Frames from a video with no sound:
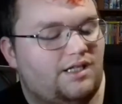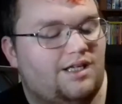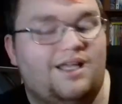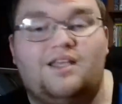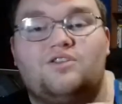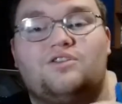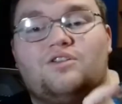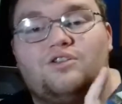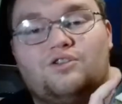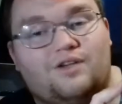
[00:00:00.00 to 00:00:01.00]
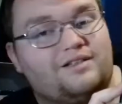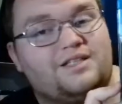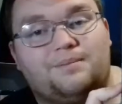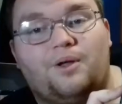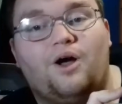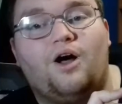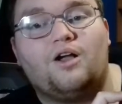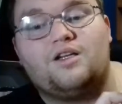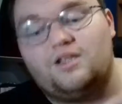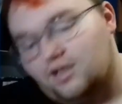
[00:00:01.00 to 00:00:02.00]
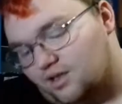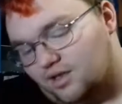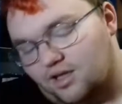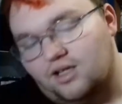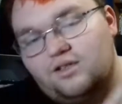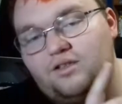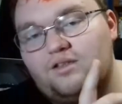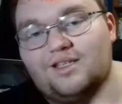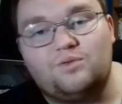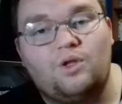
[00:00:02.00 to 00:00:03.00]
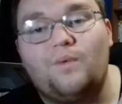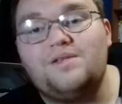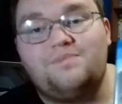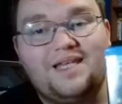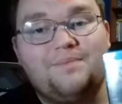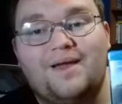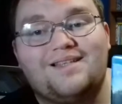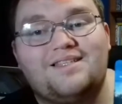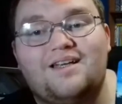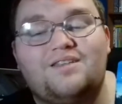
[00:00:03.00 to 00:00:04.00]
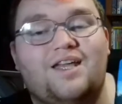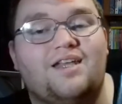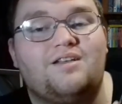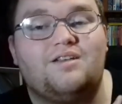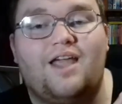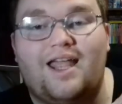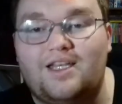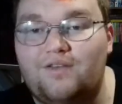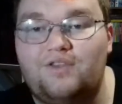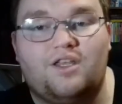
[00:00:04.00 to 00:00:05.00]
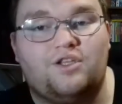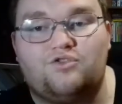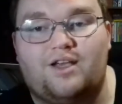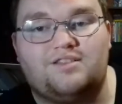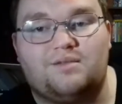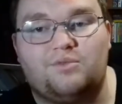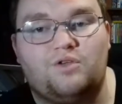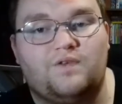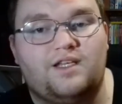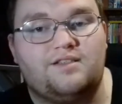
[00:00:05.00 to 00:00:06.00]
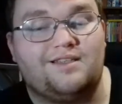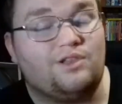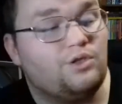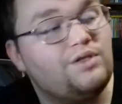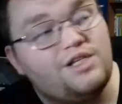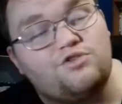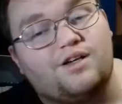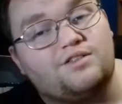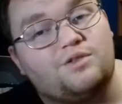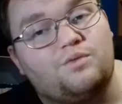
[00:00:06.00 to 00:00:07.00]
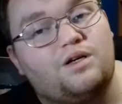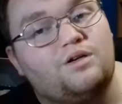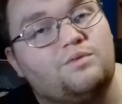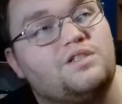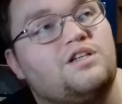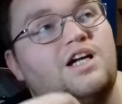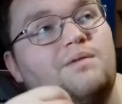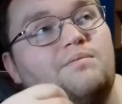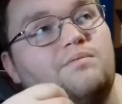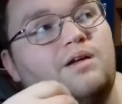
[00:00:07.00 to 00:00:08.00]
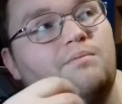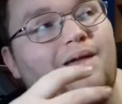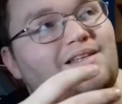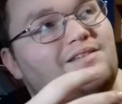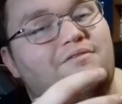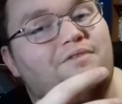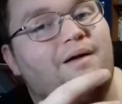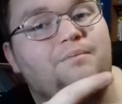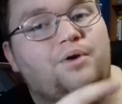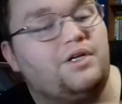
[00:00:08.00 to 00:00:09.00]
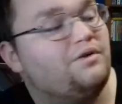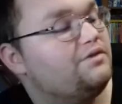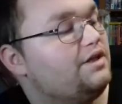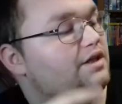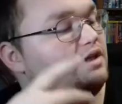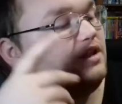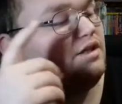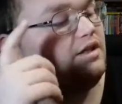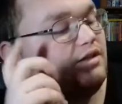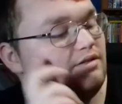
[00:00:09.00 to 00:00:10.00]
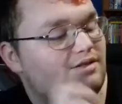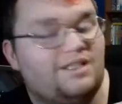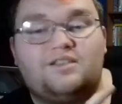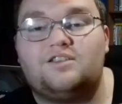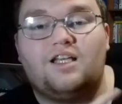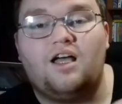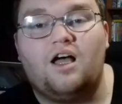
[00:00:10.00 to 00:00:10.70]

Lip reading: It's Jurassic Park. This will always be better than any of the other Jurassic movies, including Jurassic World, which I am a massive fanboy of. It's